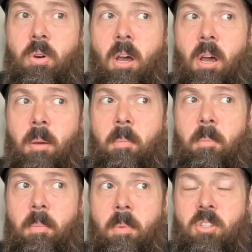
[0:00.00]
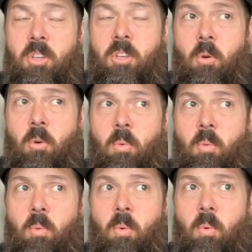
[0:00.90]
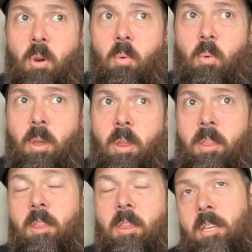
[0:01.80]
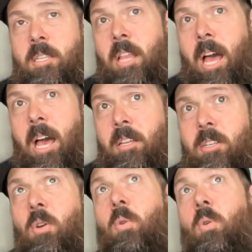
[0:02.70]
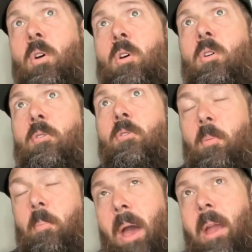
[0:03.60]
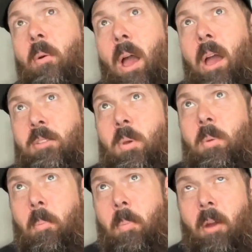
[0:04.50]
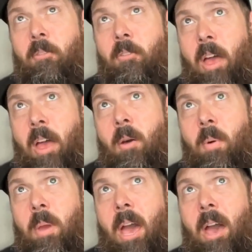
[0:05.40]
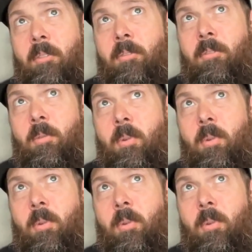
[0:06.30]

And so, in this so for the bike rides, we prepare for that. We have